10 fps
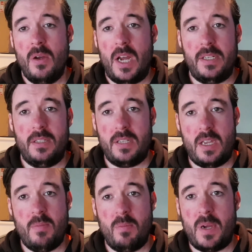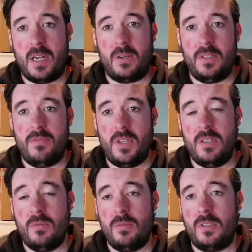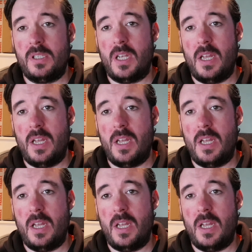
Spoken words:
I did time it back on the videos,